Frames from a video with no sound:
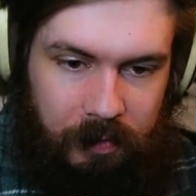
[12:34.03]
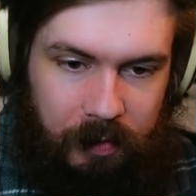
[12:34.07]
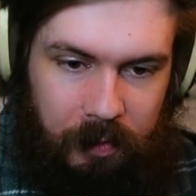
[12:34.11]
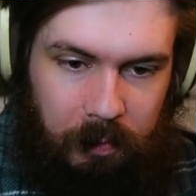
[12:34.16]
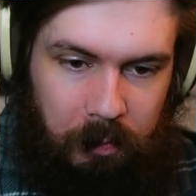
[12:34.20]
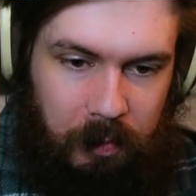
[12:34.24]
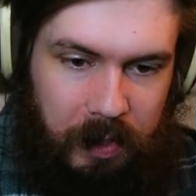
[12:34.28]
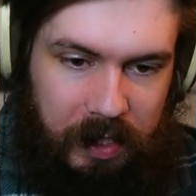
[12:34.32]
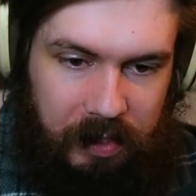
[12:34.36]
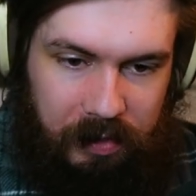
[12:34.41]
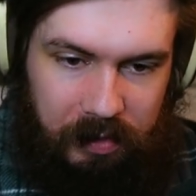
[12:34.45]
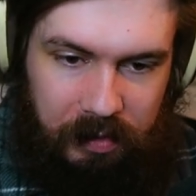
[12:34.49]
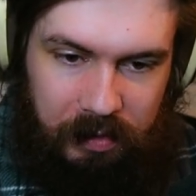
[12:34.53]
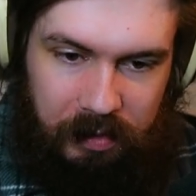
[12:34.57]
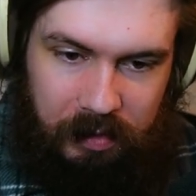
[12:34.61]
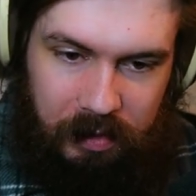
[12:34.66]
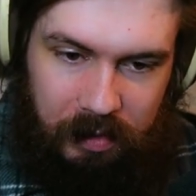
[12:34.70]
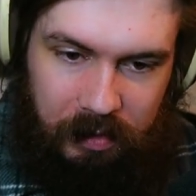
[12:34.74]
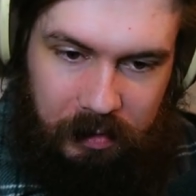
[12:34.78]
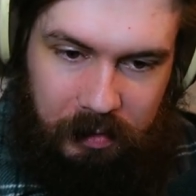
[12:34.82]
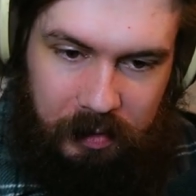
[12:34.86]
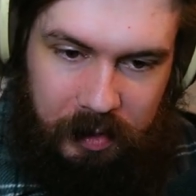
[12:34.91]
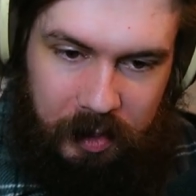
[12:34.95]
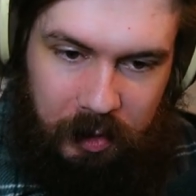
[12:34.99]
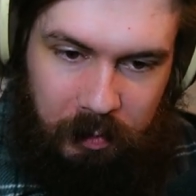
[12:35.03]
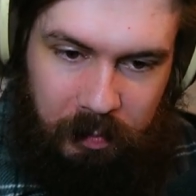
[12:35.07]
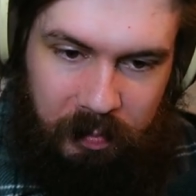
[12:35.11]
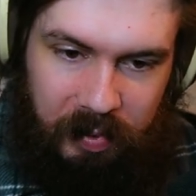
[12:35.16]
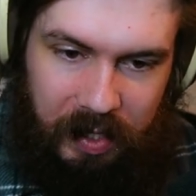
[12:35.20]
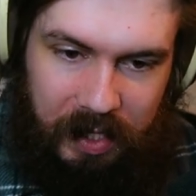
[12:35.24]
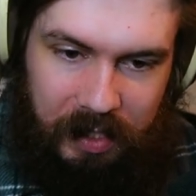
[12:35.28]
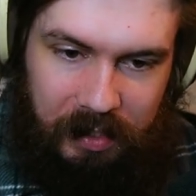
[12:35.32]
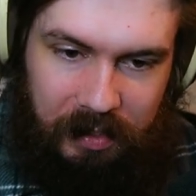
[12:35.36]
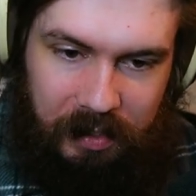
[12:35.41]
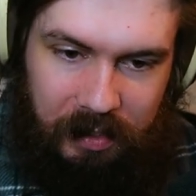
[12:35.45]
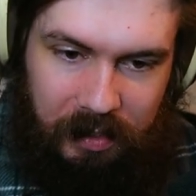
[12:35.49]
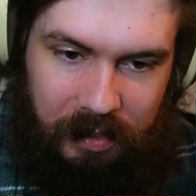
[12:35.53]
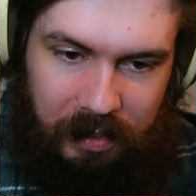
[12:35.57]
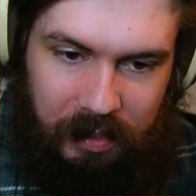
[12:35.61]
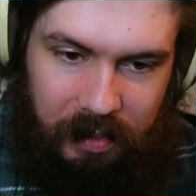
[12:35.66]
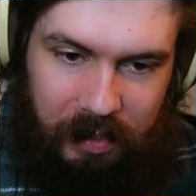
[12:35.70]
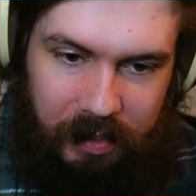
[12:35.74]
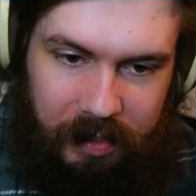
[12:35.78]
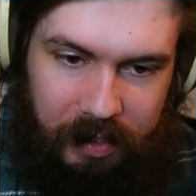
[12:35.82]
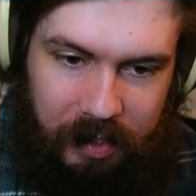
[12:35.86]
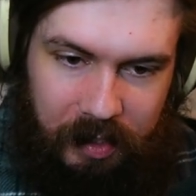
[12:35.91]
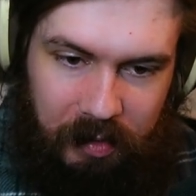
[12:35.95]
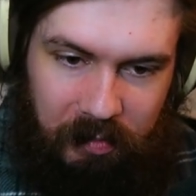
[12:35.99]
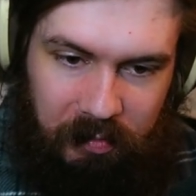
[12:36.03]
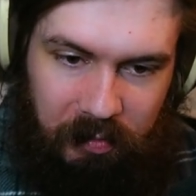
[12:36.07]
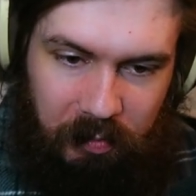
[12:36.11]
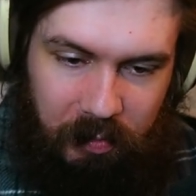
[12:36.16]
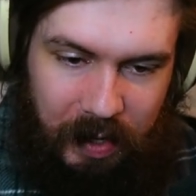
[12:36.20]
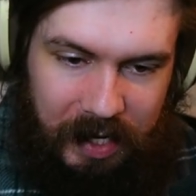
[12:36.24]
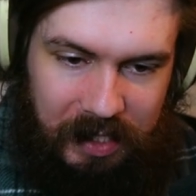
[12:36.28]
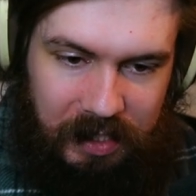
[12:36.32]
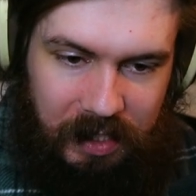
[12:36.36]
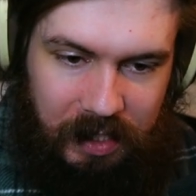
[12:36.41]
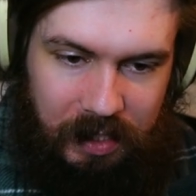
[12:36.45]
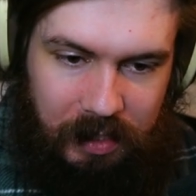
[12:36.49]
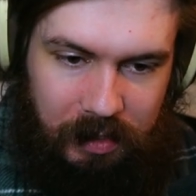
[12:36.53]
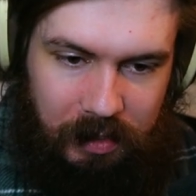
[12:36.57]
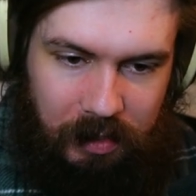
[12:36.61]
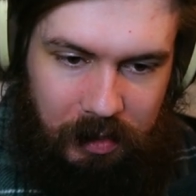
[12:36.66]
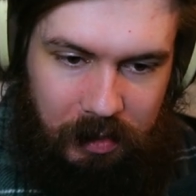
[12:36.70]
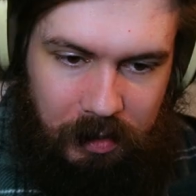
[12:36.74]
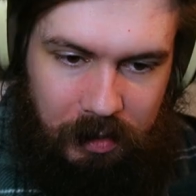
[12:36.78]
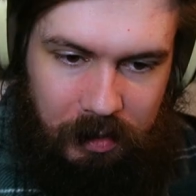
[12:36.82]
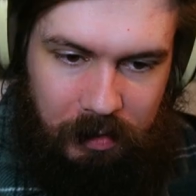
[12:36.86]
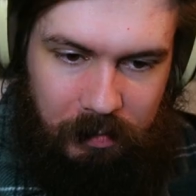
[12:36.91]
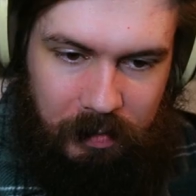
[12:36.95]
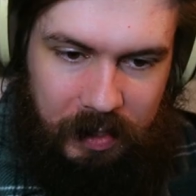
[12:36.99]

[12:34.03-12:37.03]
with a little bit of resonance,